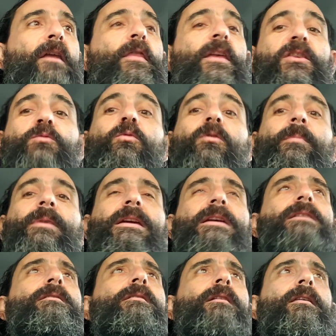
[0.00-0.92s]
This will
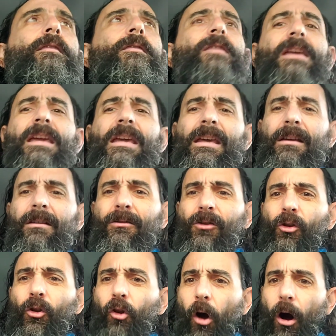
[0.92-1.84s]
be the
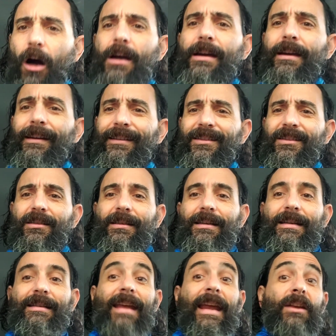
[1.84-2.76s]
longest
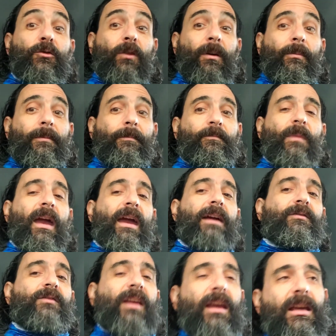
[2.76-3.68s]
day trip I
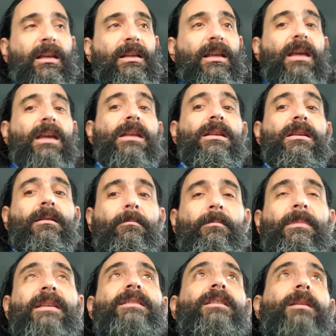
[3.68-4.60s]
have taken in
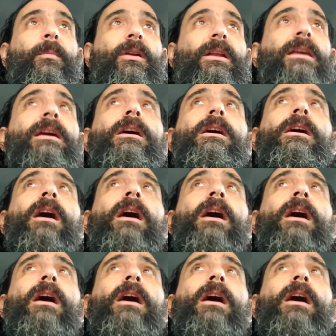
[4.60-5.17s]
Miss Liberty,